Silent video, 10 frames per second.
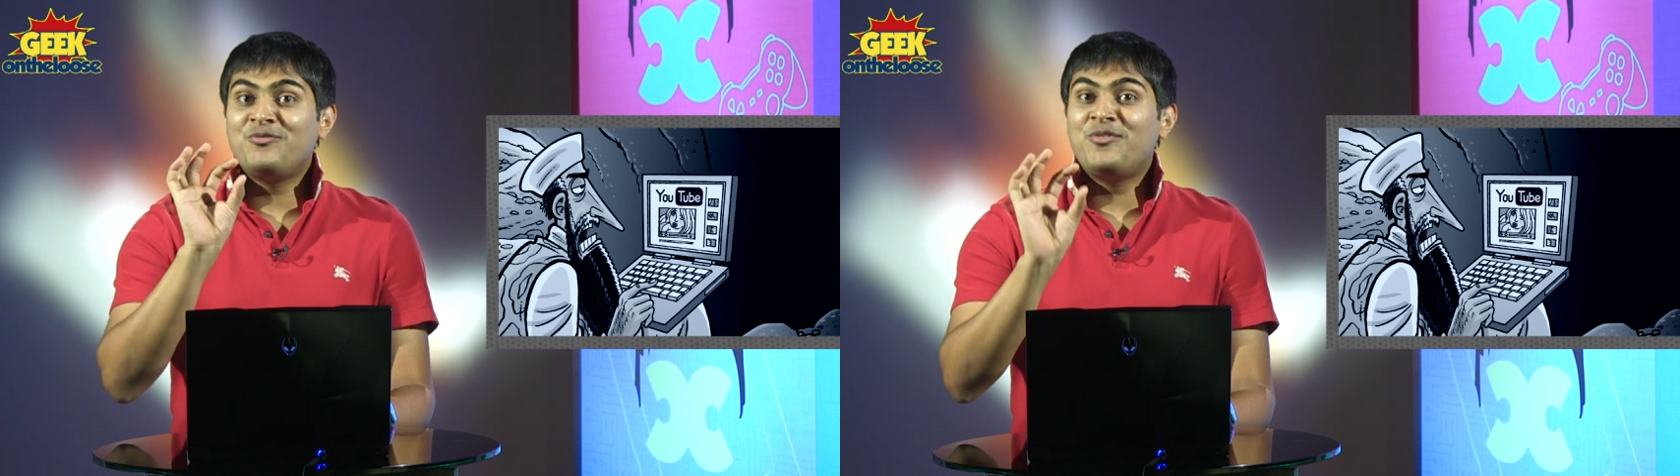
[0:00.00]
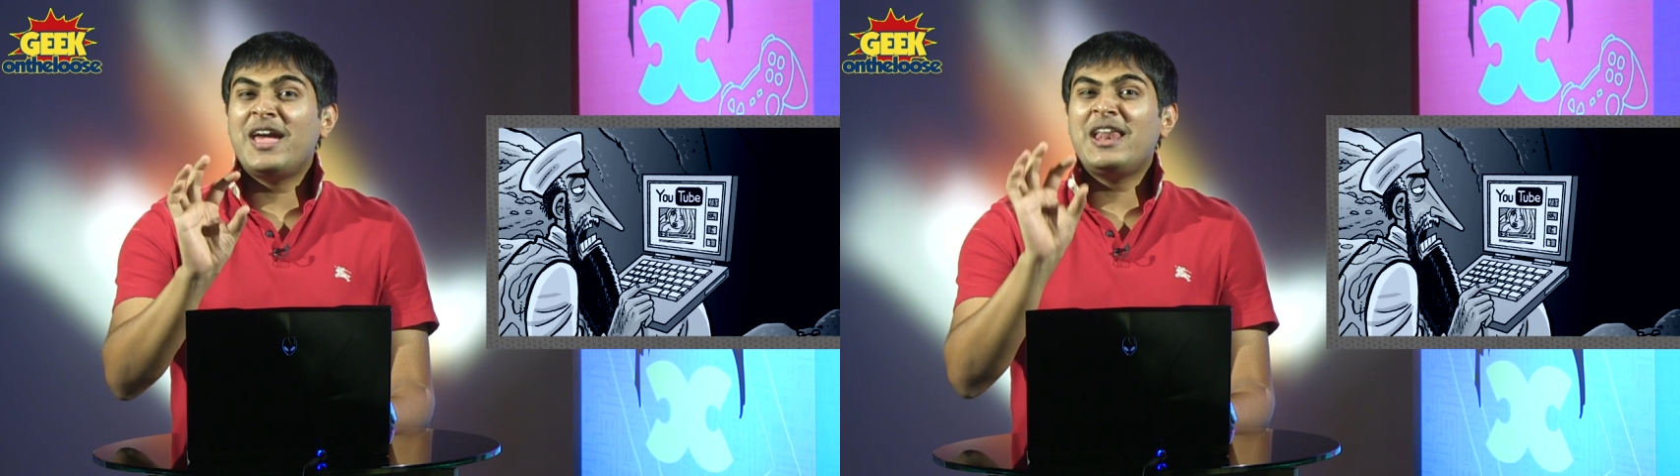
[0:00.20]

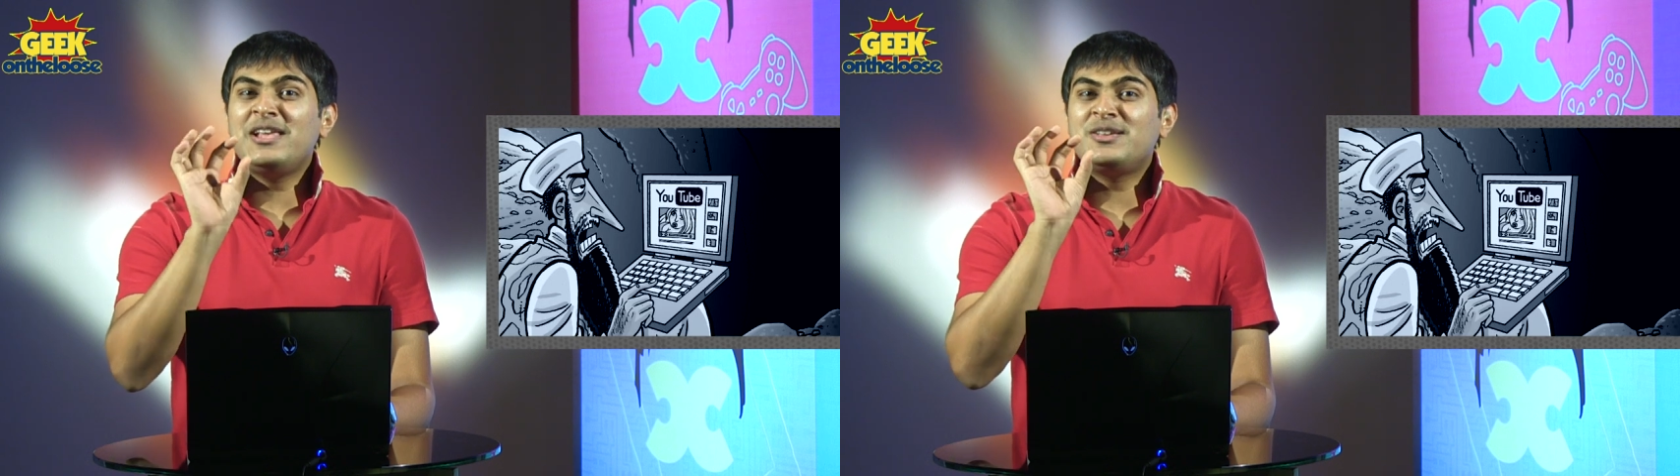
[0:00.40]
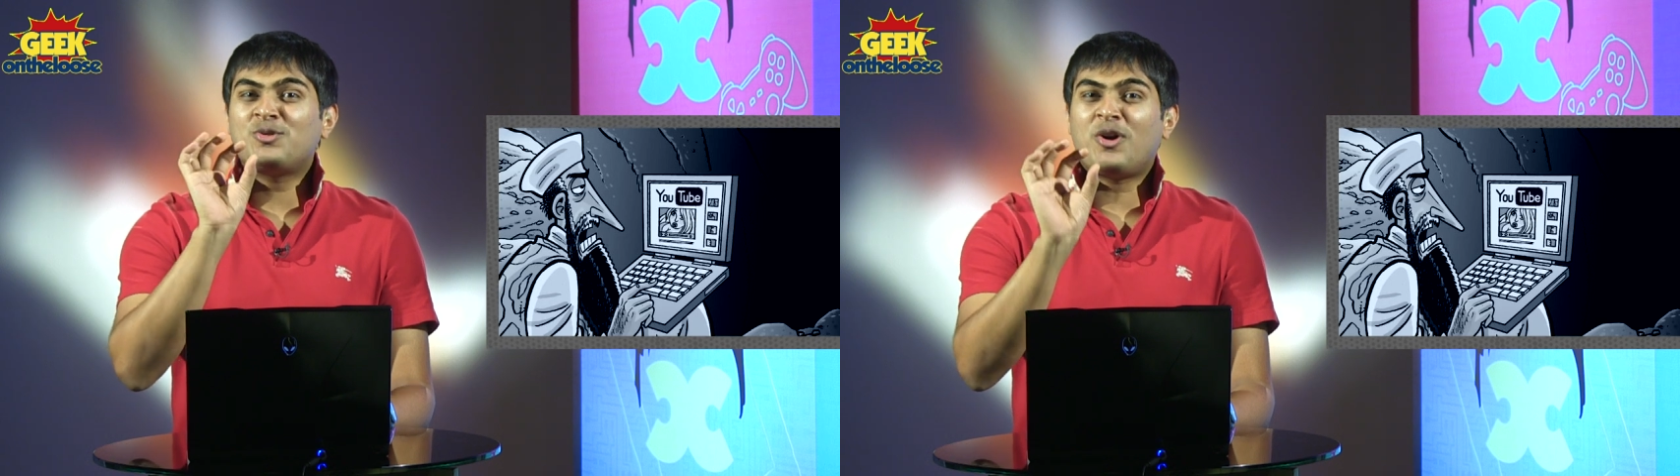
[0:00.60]

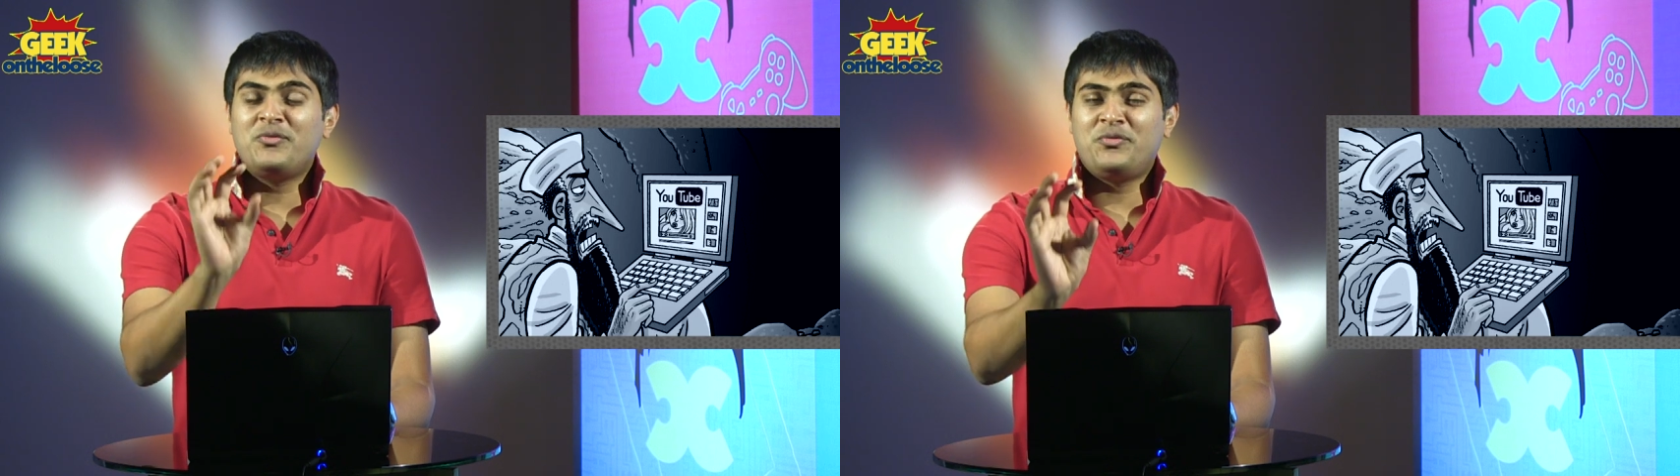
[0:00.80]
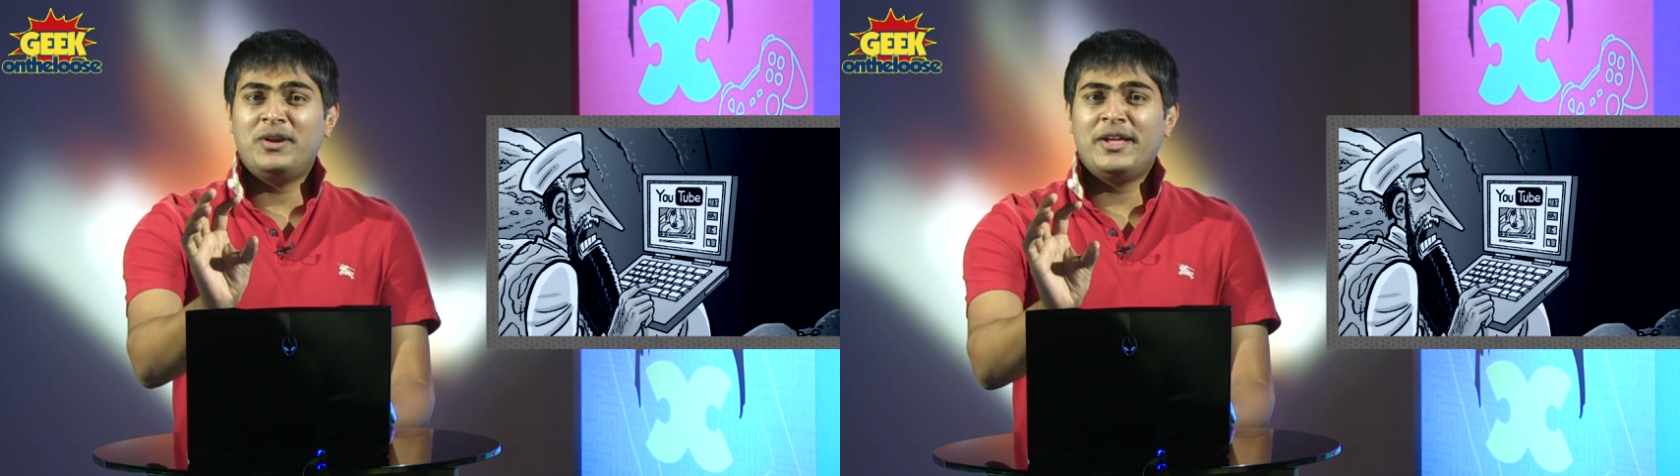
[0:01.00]
very
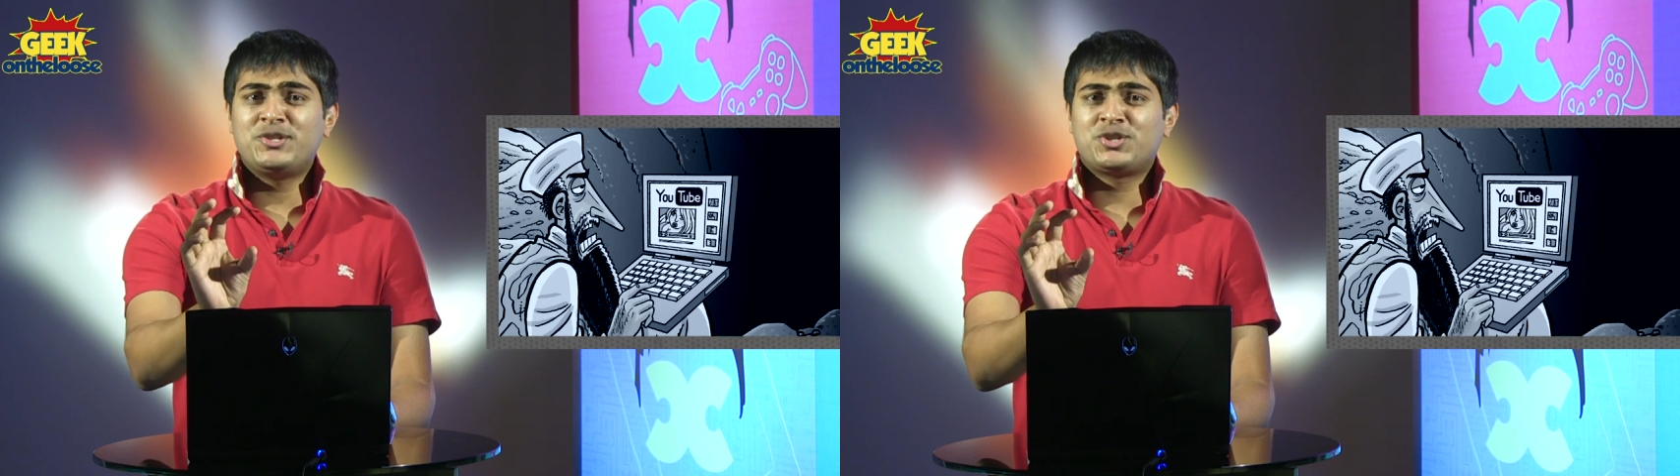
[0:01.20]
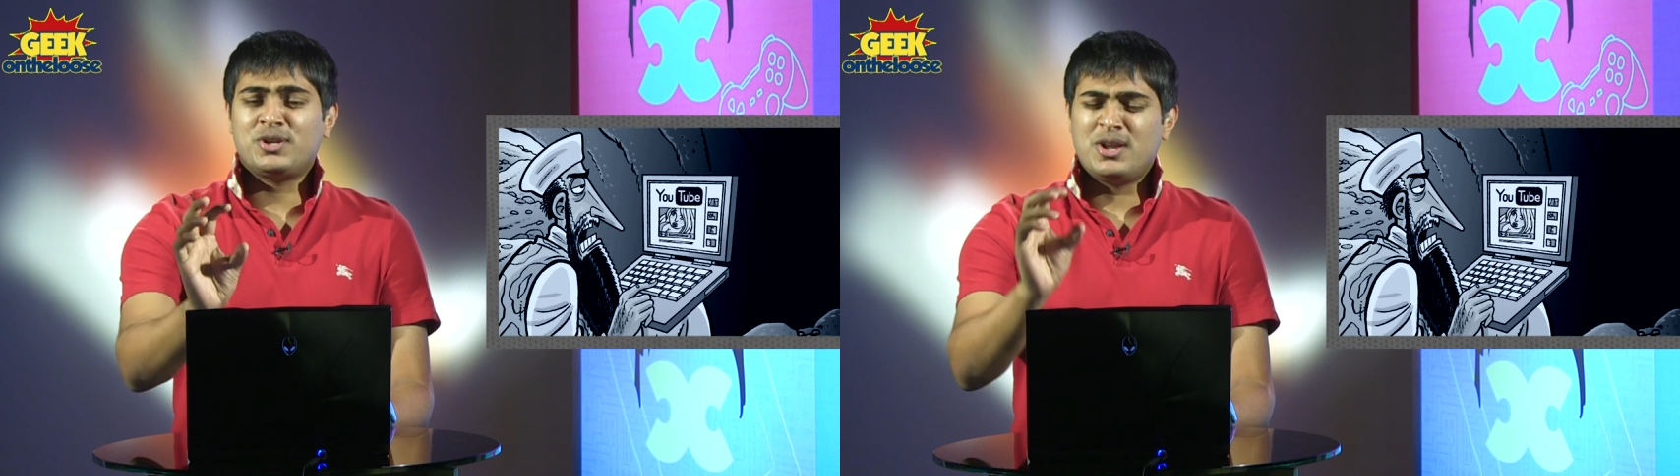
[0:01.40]

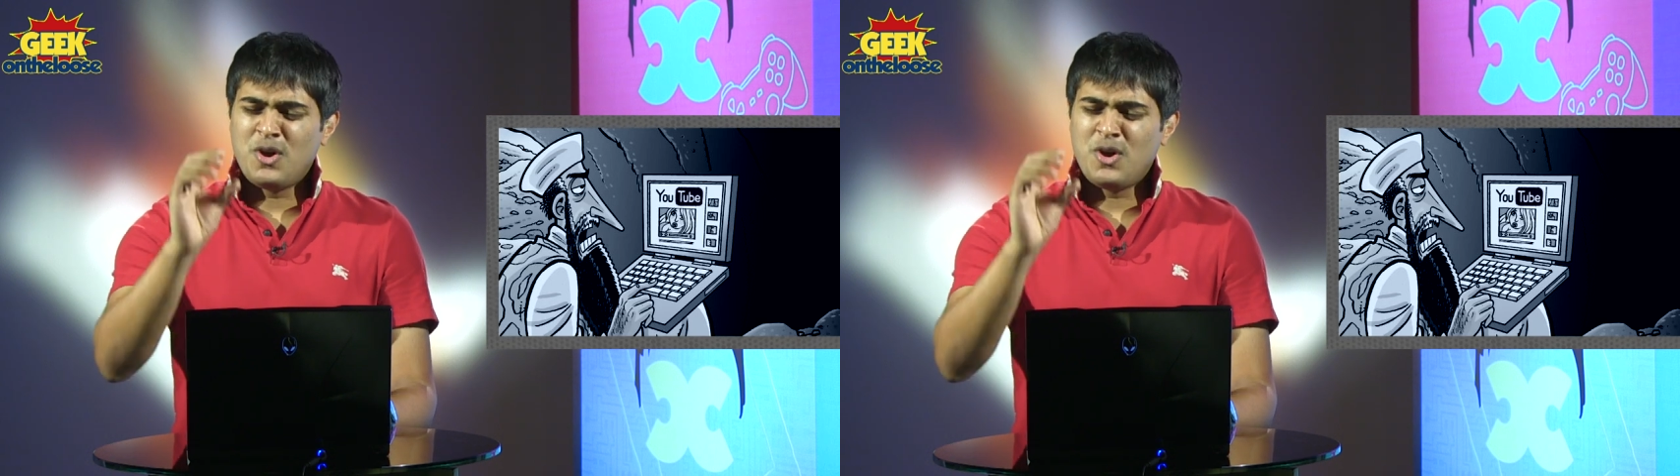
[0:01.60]
confidential